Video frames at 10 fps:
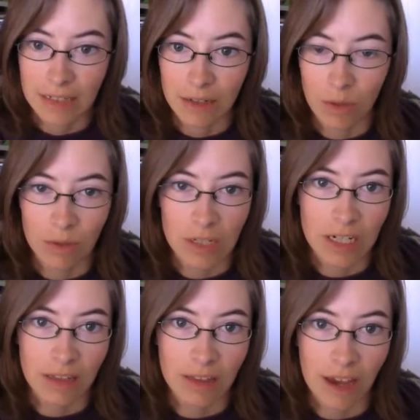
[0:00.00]
we're working
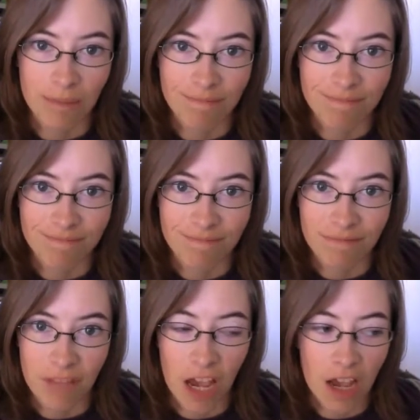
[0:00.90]
on that.
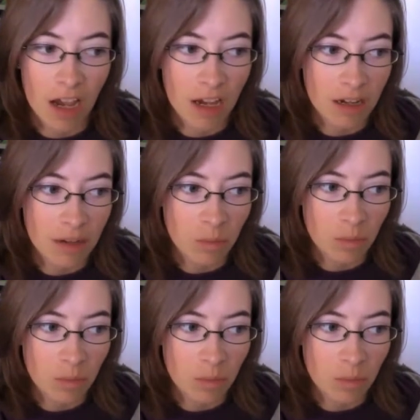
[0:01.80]
Uh,